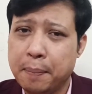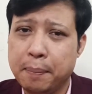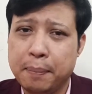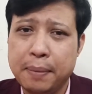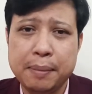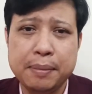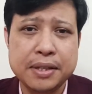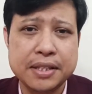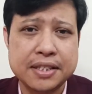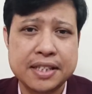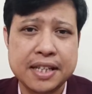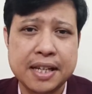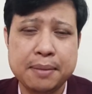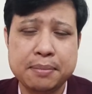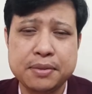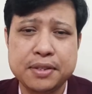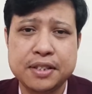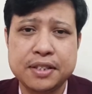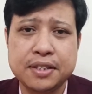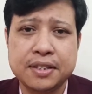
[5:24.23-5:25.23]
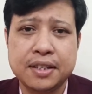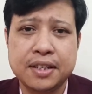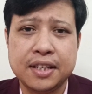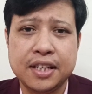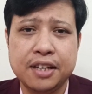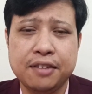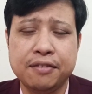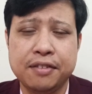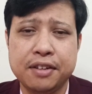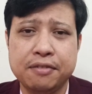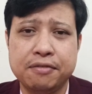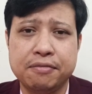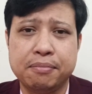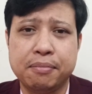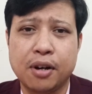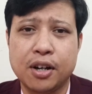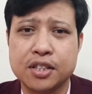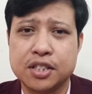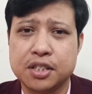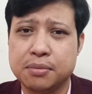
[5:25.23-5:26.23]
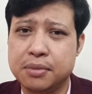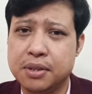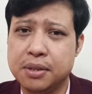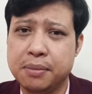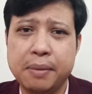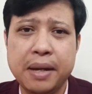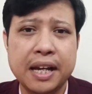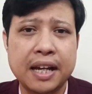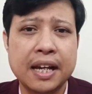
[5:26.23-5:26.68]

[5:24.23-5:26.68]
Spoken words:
baby steps, even if possible,